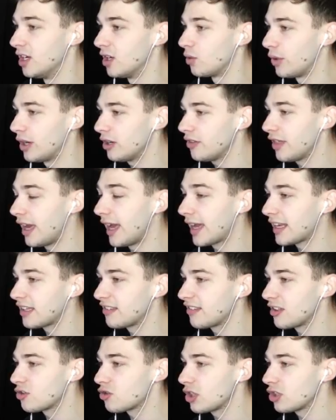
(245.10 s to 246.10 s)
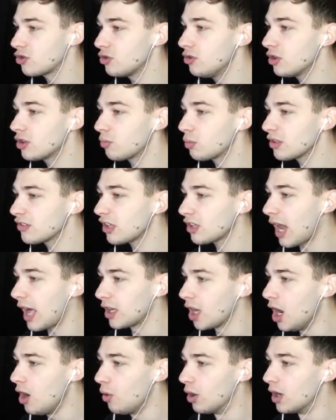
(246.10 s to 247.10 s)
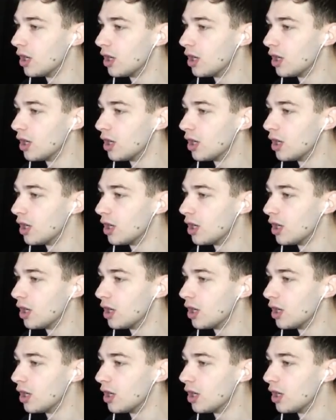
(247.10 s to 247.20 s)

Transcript: Where the heck is the... the where's the... Hello?